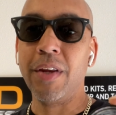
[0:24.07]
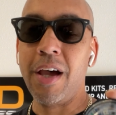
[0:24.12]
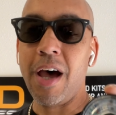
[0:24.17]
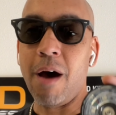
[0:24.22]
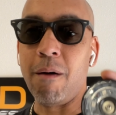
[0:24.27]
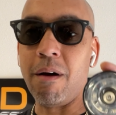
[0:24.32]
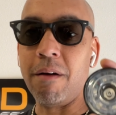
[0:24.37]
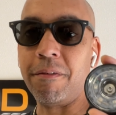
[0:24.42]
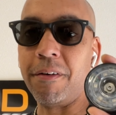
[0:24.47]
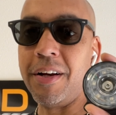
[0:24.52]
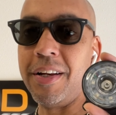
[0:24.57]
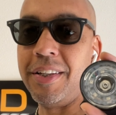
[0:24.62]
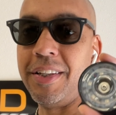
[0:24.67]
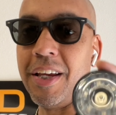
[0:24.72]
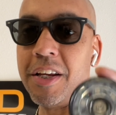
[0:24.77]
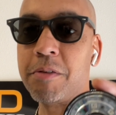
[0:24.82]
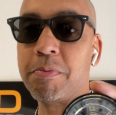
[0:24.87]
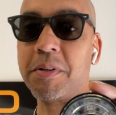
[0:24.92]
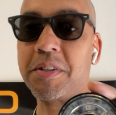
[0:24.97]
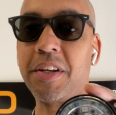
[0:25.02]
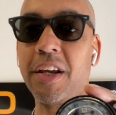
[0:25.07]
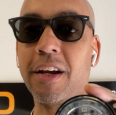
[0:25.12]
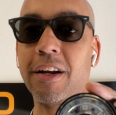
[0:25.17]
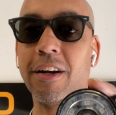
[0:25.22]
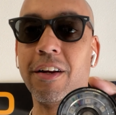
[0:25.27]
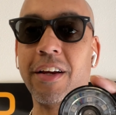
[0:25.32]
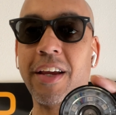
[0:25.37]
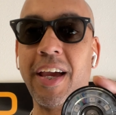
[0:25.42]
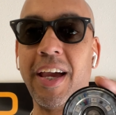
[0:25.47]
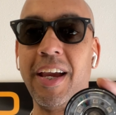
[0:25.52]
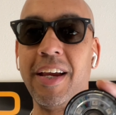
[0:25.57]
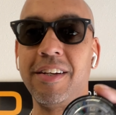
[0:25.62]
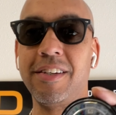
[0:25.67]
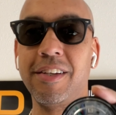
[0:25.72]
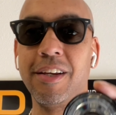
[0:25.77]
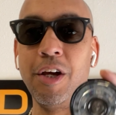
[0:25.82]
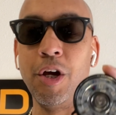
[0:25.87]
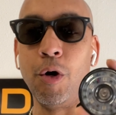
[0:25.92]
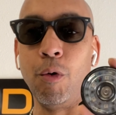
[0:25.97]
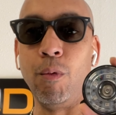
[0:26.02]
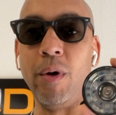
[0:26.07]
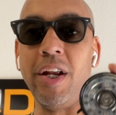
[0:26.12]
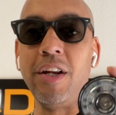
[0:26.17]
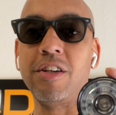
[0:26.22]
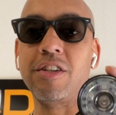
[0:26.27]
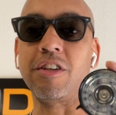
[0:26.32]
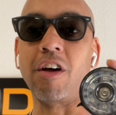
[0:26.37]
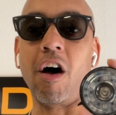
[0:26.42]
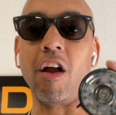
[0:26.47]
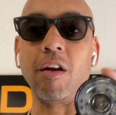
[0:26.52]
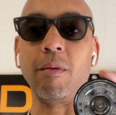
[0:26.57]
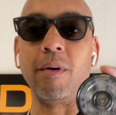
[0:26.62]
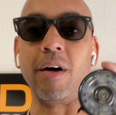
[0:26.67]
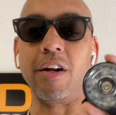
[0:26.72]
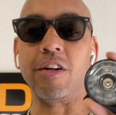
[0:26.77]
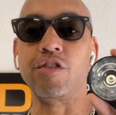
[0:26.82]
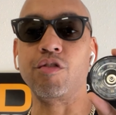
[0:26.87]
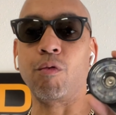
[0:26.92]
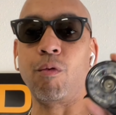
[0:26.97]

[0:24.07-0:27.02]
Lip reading: However, in this particular case, we installed them on a